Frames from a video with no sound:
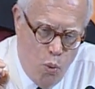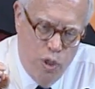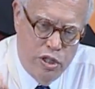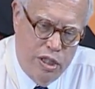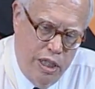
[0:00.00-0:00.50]

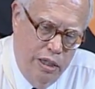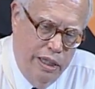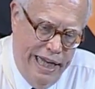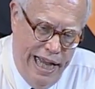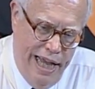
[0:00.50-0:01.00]
we're still
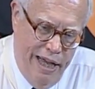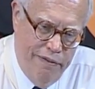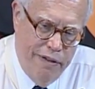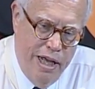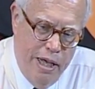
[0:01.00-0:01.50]
going to
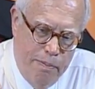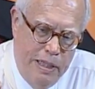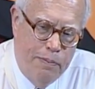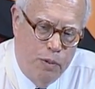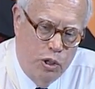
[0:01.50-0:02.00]
have
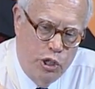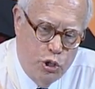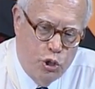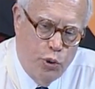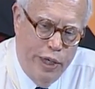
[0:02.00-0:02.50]
people
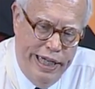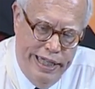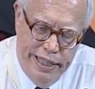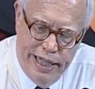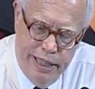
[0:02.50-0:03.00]

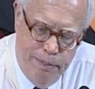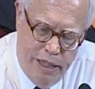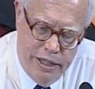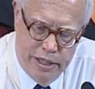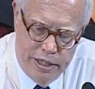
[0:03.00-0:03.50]
constrained. And the budget